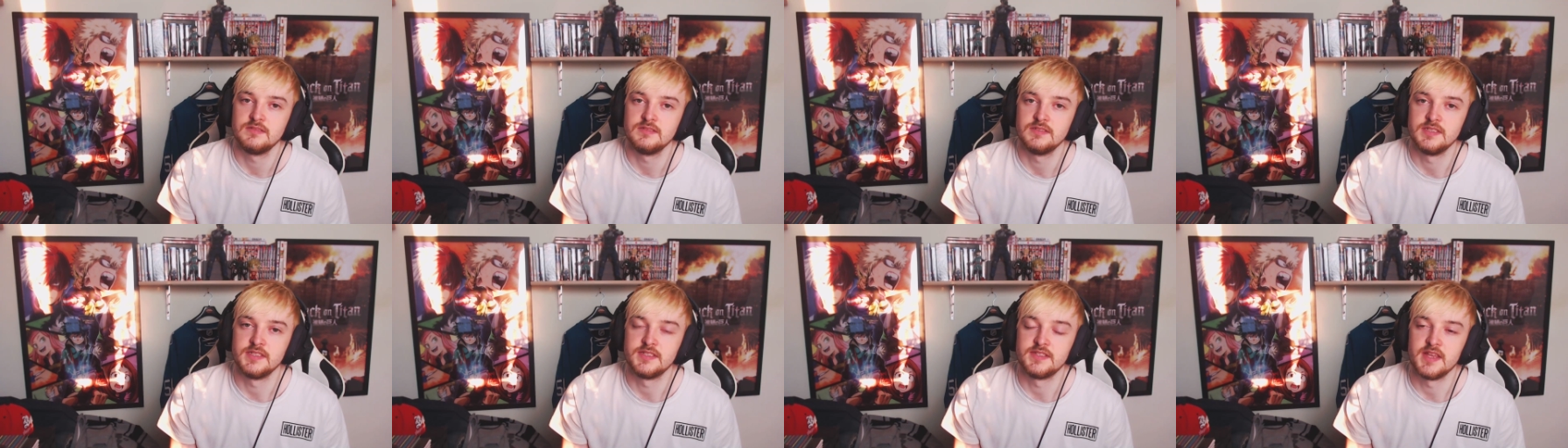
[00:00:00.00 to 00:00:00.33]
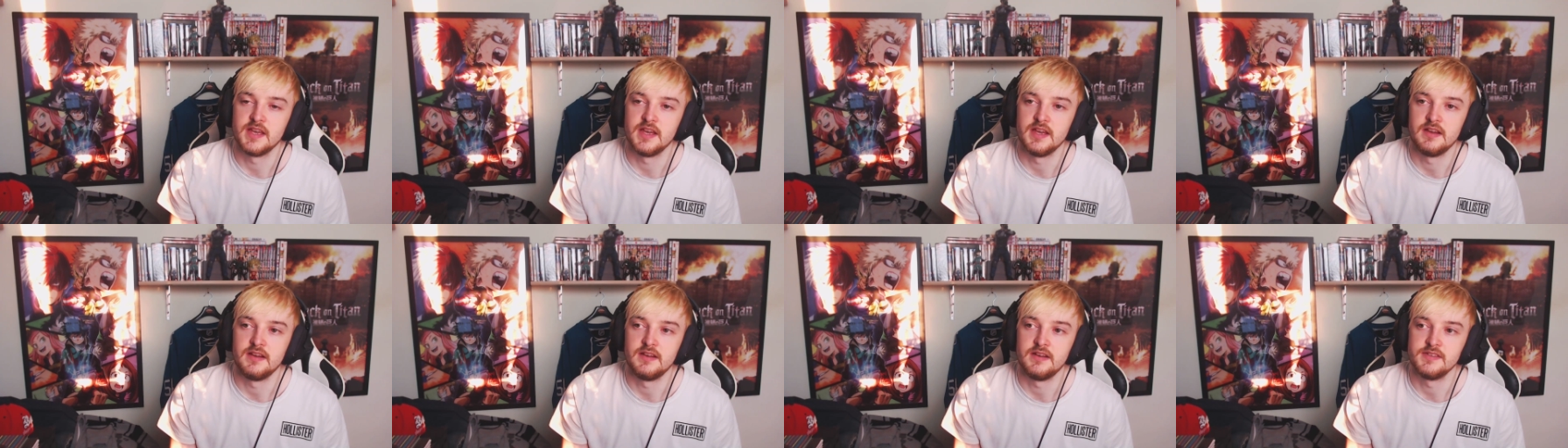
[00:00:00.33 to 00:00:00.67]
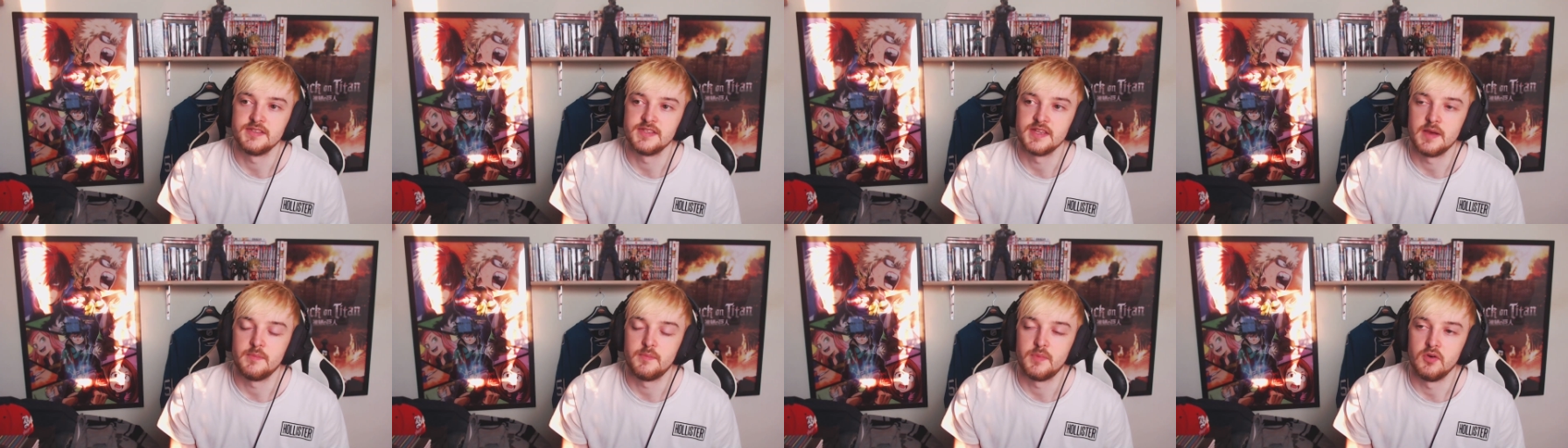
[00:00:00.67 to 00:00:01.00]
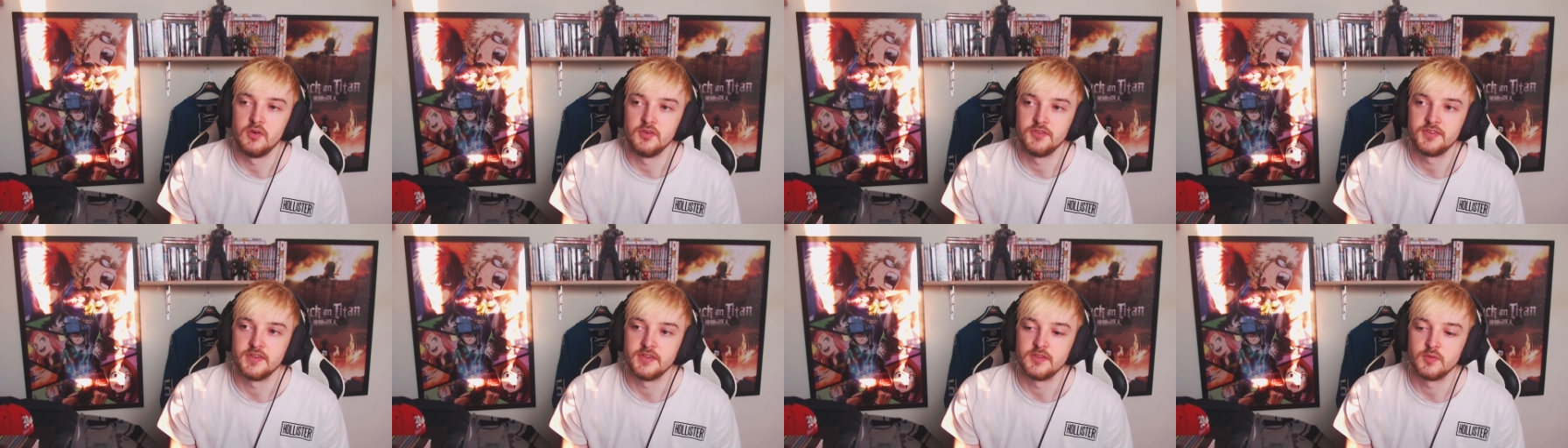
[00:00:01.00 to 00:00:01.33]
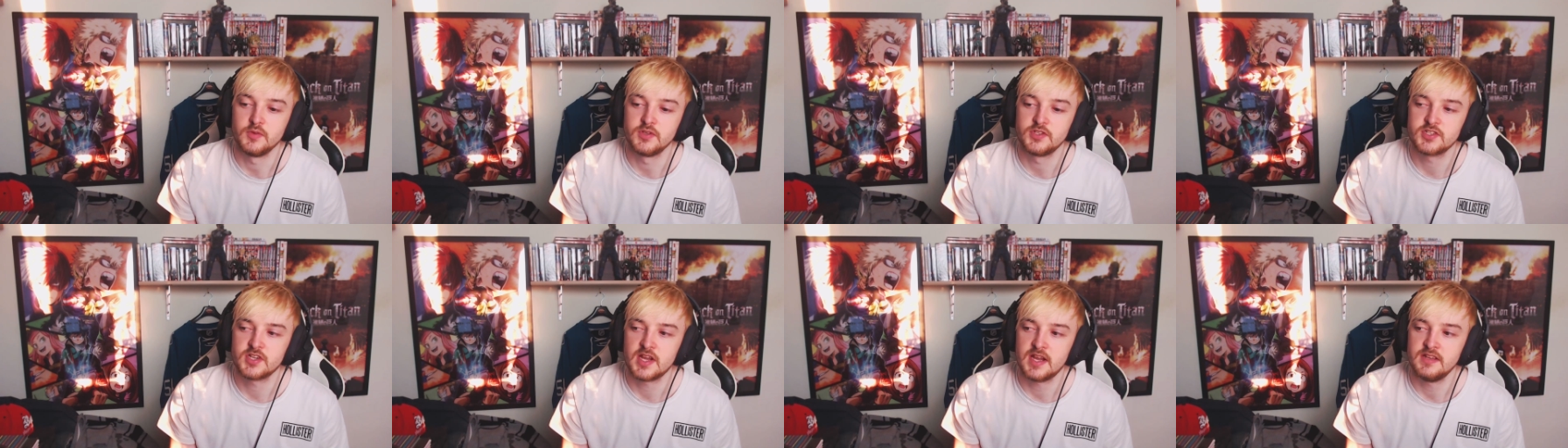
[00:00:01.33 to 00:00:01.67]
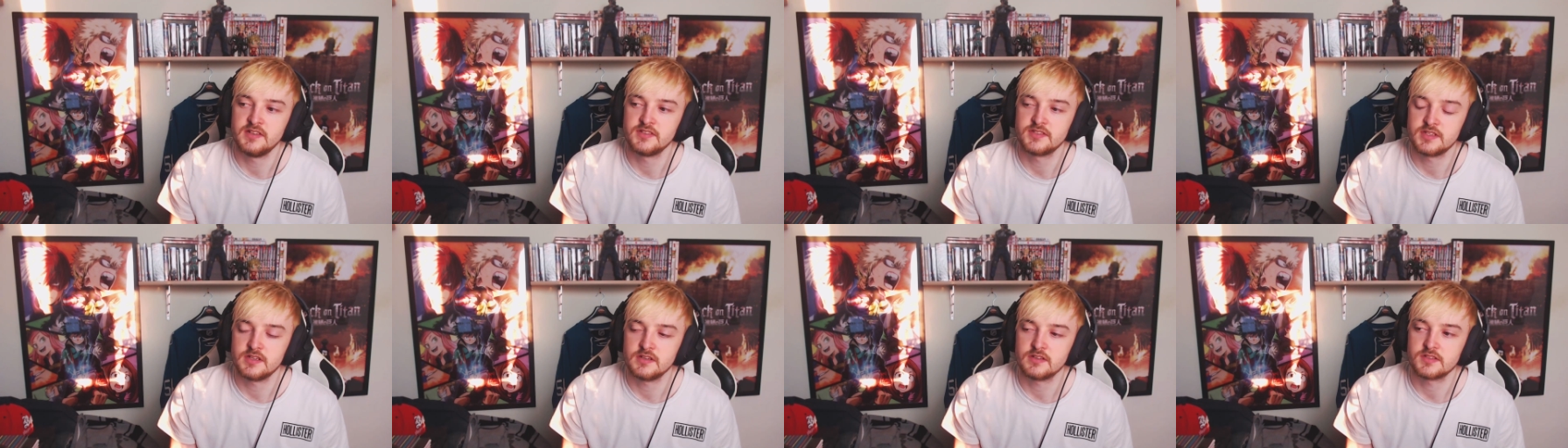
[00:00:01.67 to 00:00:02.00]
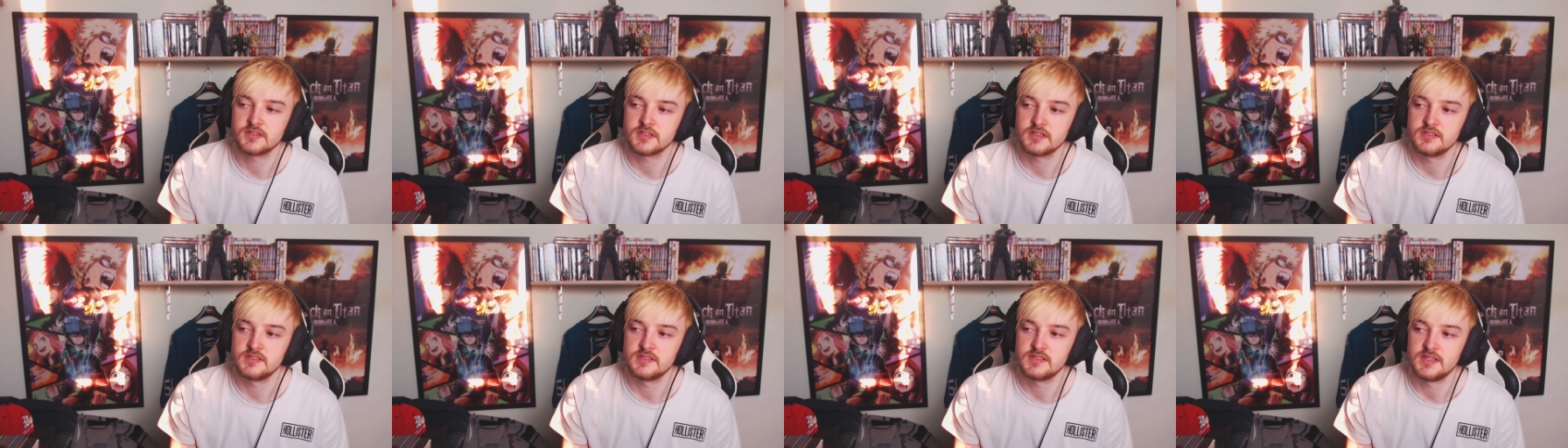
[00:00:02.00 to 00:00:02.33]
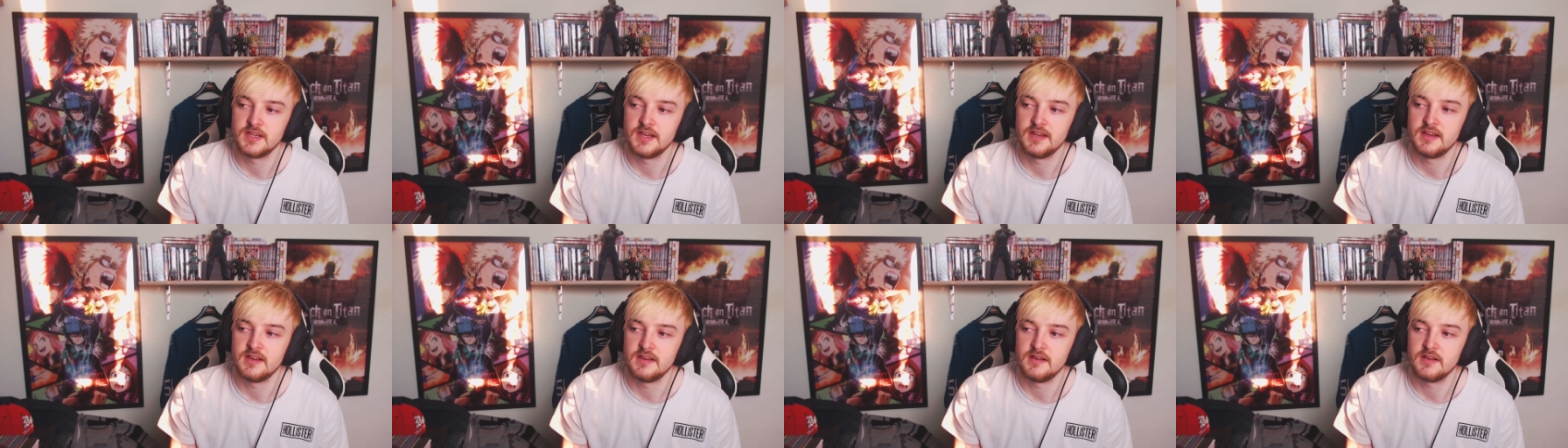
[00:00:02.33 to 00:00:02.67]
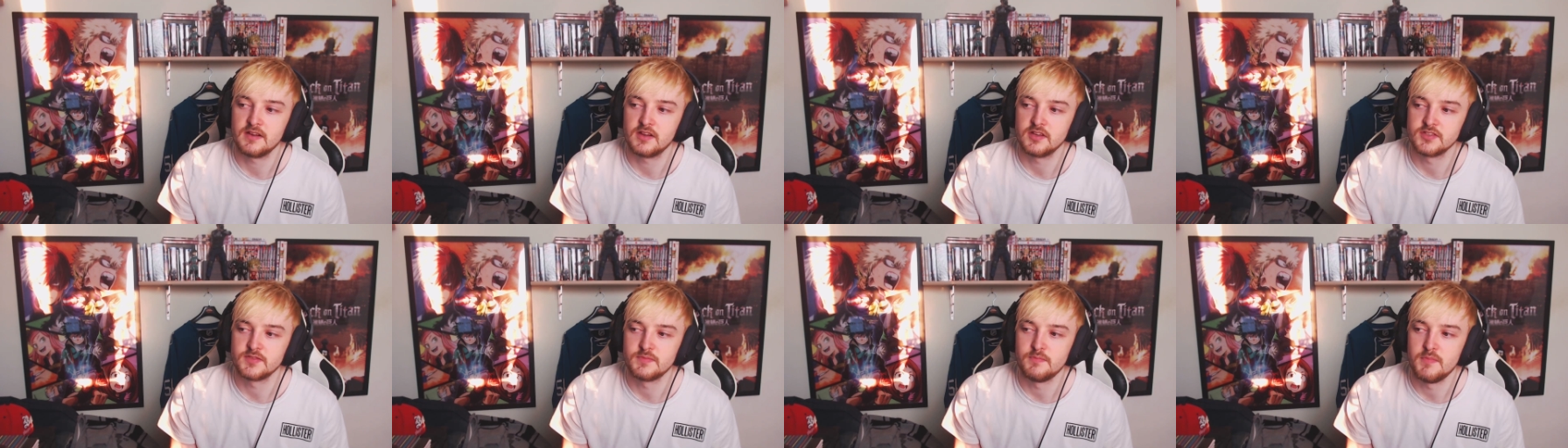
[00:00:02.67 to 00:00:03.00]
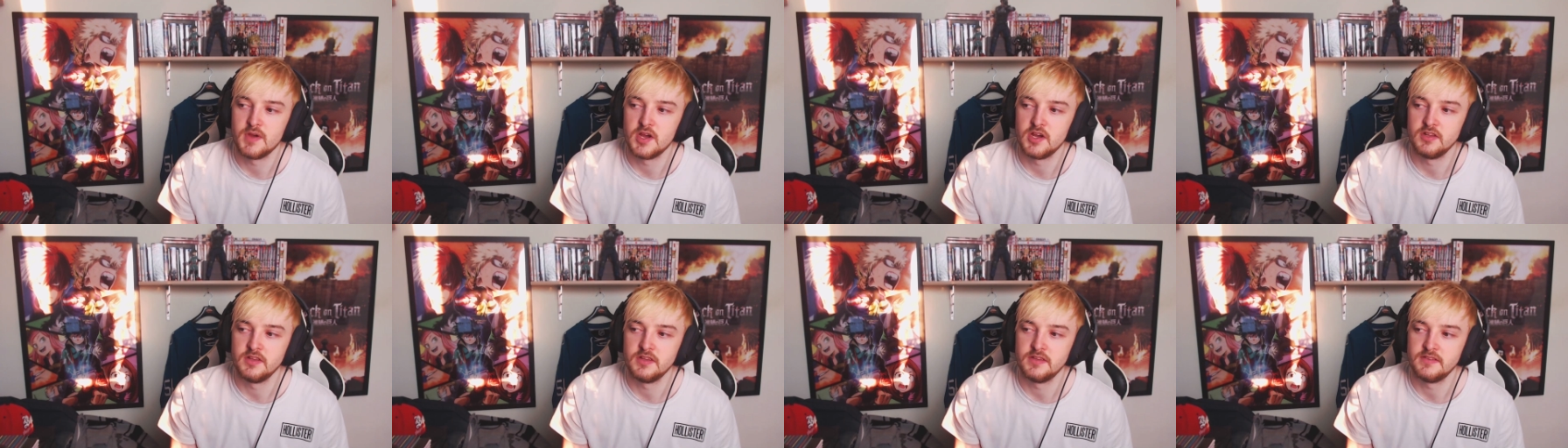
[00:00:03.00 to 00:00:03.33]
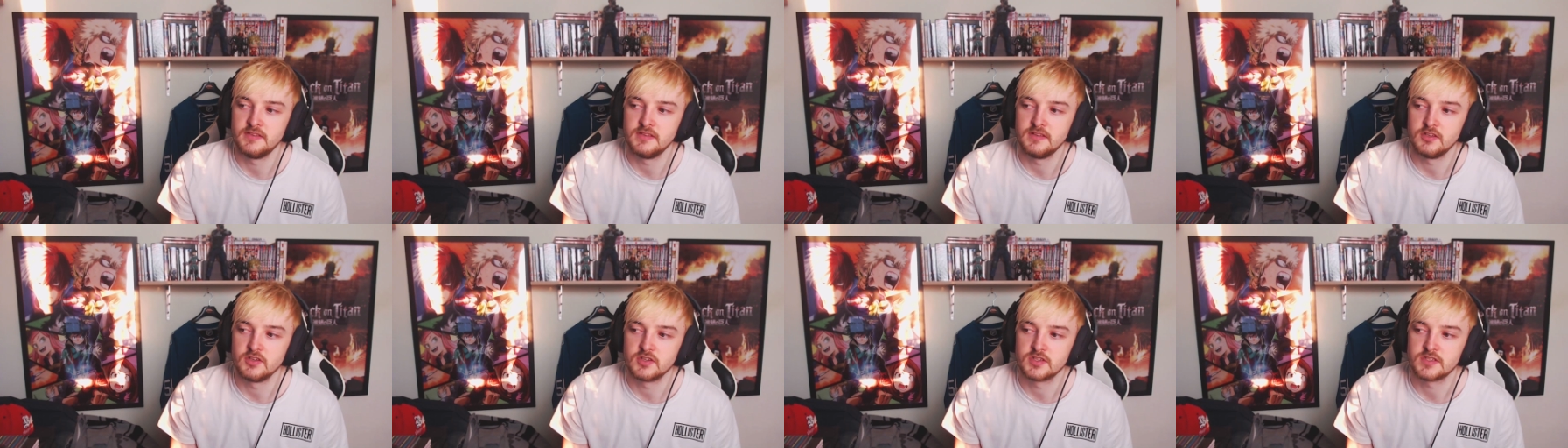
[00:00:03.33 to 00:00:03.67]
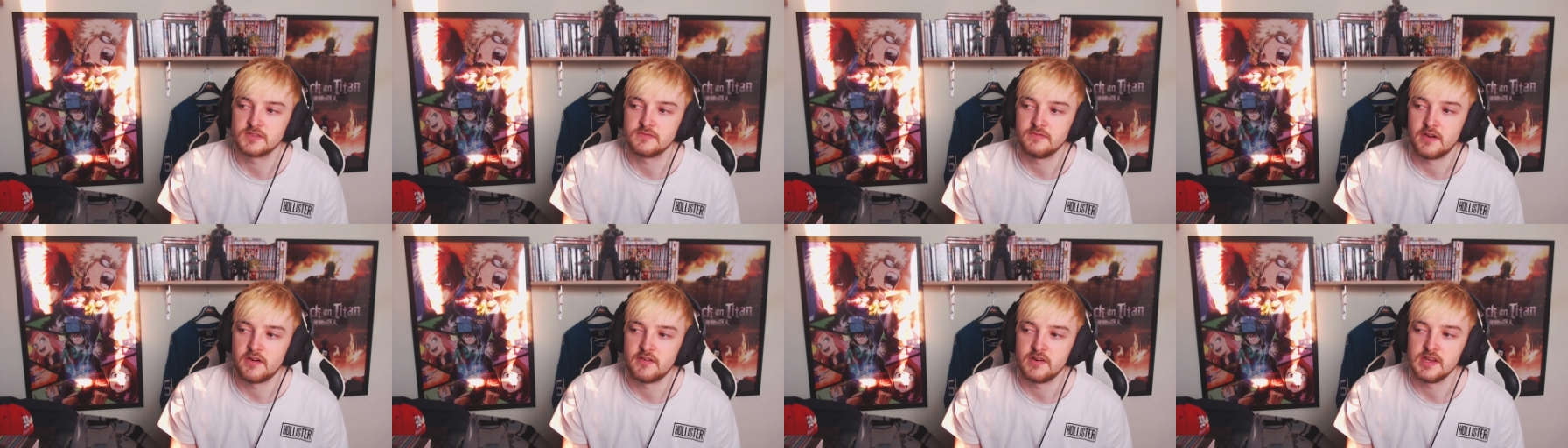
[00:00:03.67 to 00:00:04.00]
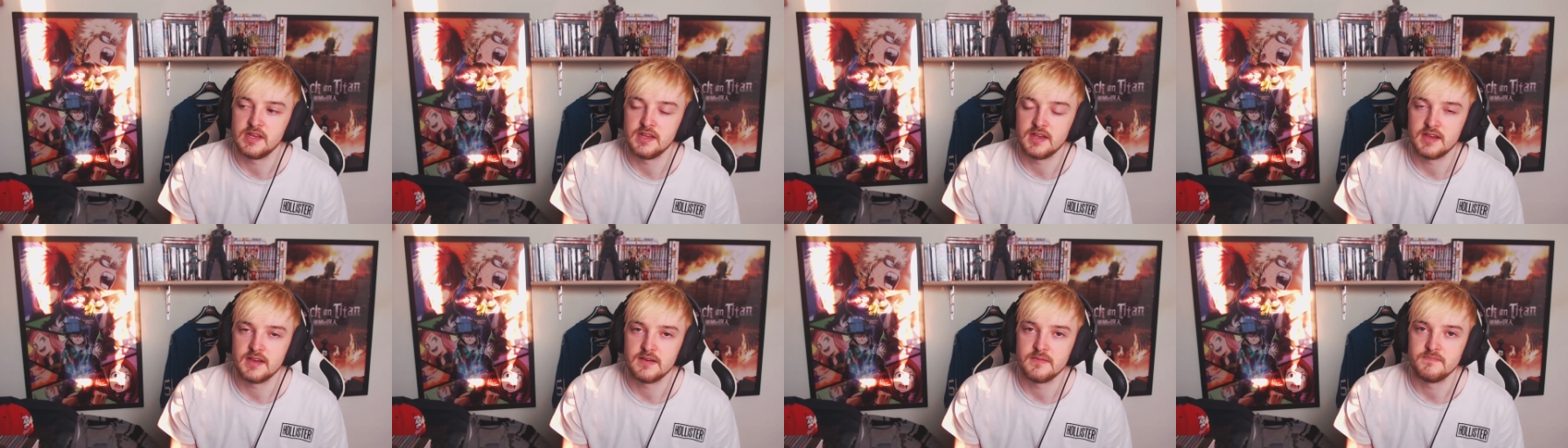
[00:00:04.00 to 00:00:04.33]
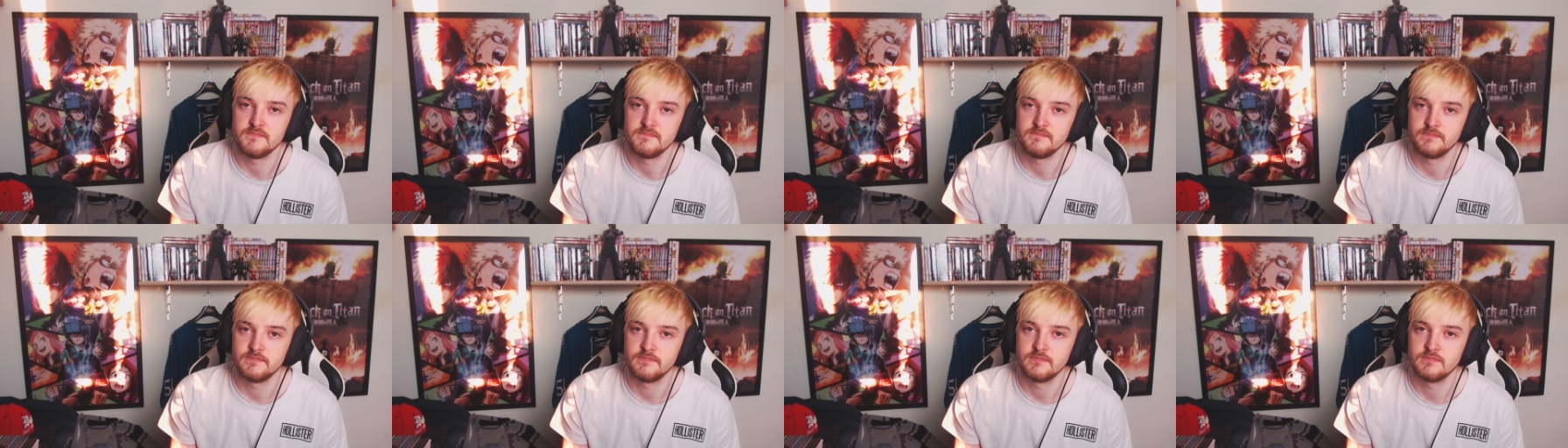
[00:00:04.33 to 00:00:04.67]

as their, as their posters, which kind of sucks because uh, because Merlin looks very, um,